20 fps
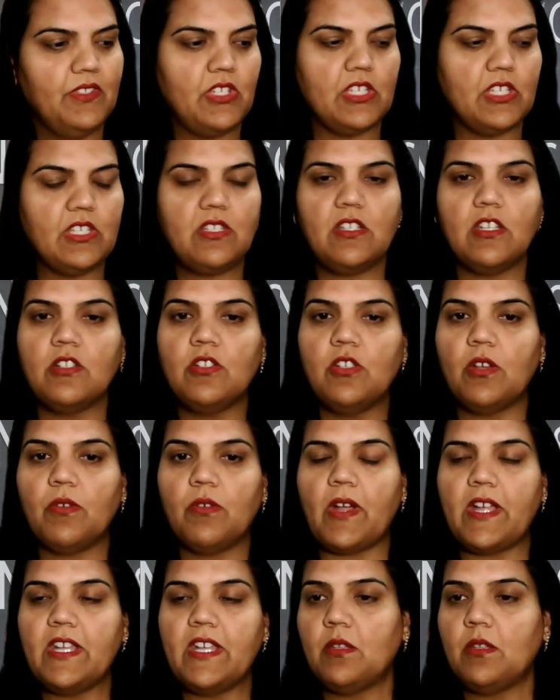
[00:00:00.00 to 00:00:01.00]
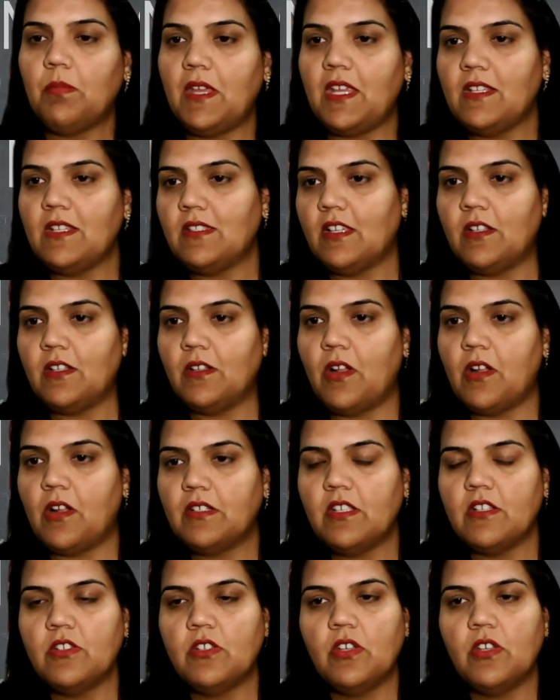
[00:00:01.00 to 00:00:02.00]
just in your white space and
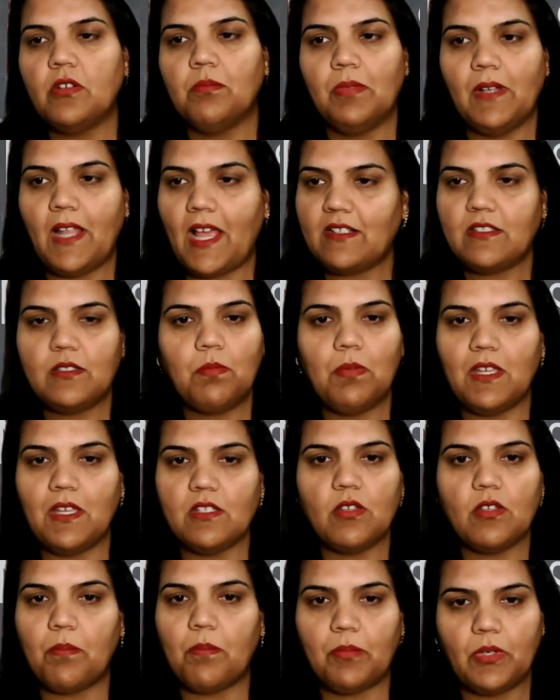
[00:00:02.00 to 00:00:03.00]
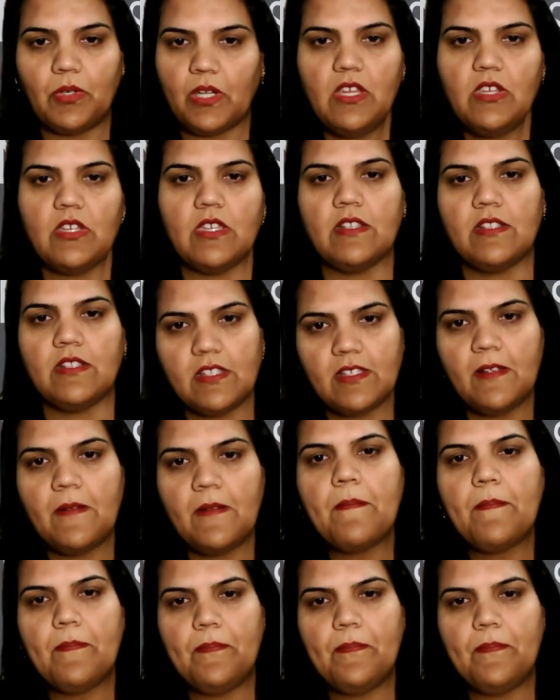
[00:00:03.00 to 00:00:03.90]
not in your black space operations.